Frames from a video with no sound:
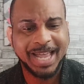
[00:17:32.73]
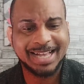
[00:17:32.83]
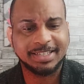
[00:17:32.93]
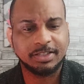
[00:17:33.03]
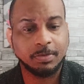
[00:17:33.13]

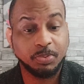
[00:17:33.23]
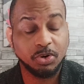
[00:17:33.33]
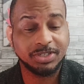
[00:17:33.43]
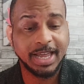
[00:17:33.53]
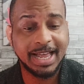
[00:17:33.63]
as it
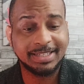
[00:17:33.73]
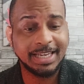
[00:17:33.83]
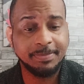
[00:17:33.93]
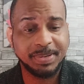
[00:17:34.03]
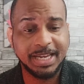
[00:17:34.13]
supports
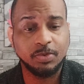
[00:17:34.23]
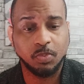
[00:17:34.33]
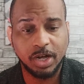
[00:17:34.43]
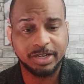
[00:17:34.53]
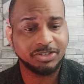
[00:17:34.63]
SEP
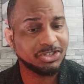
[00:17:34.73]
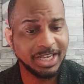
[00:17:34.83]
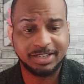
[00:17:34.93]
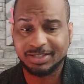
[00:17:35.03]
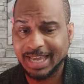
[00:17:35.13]
1,
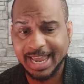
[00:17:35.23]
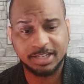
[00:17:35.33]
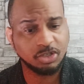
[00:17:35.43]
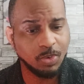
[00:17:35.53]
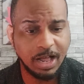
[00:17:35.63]
6,
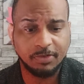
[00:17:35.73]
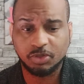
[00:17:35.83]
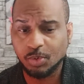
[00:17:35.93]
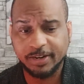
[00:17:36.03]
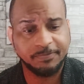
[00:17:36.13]
10, 12,
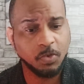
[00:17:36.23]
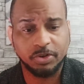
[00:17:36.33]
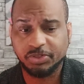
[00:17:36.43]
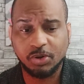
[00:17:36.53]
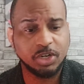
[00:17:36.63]

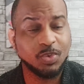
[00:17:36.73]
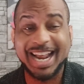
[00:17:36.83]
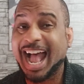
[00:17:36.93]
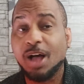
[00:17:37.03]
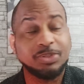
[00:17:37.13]
24,
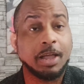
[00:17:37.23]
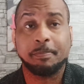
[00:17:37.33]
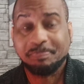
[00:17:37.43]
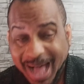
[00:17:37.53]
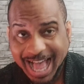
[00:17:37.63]
31 out the
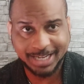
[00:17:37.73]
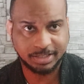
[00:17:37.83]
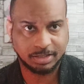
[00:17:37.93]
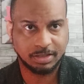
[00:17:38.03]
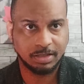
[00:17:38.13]

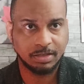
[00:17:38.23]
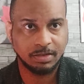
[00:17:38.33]
box.